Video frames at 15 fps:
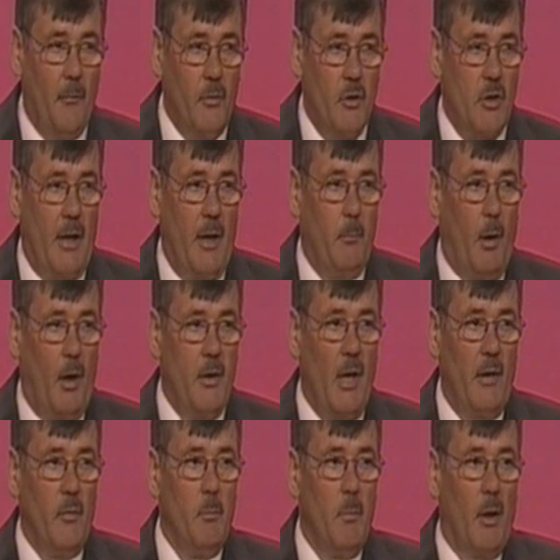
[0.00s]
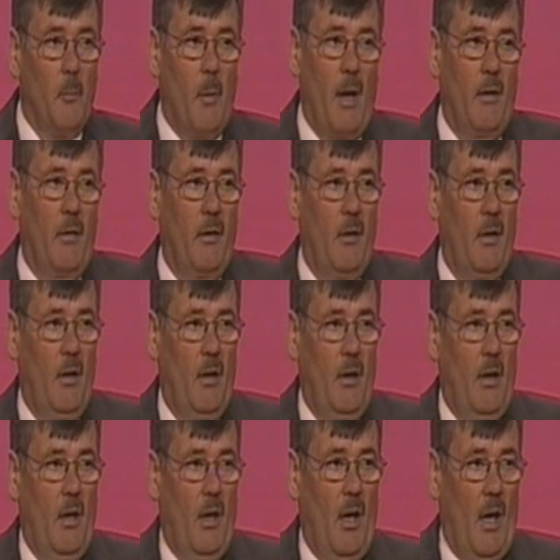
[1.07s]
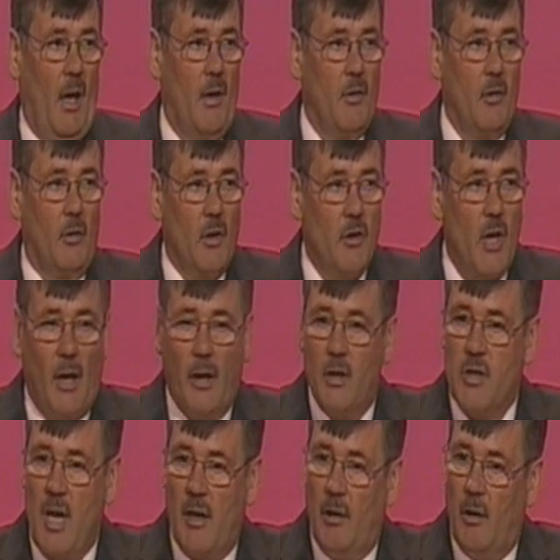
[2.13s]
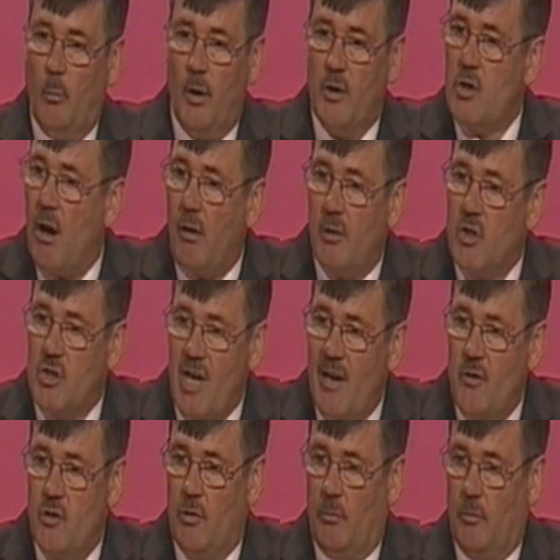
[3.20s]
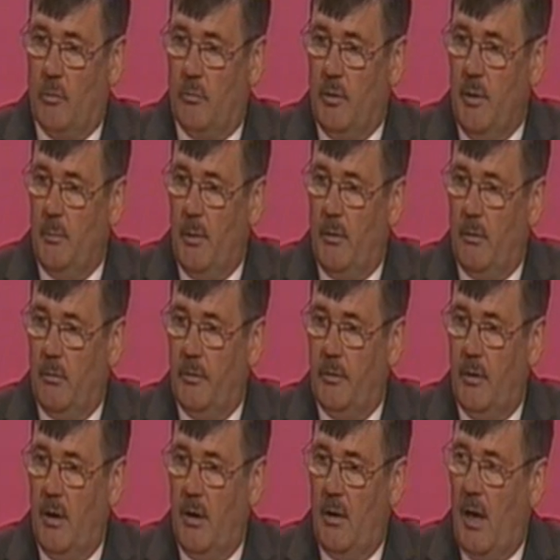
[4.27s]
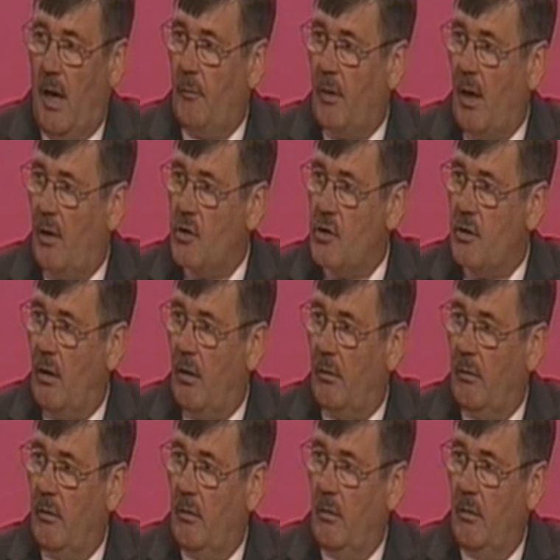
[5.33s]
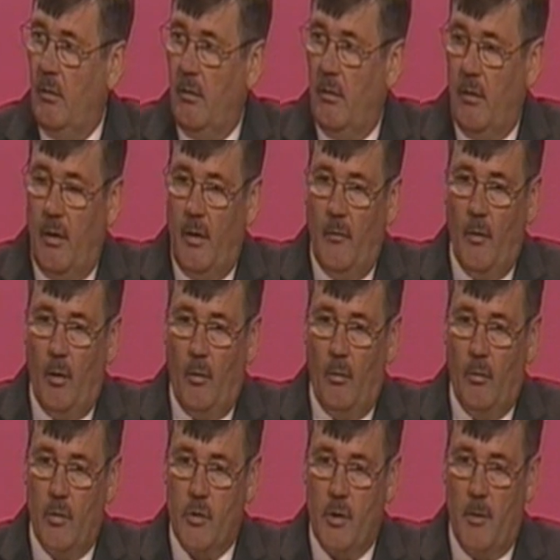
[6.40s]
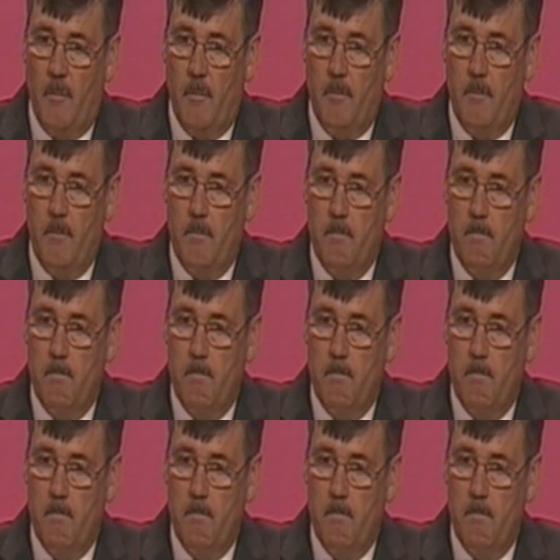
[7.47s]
Efforts led by David Miliband and Douglas Alexander, which are essential to rebuild Afghanistan in the long term.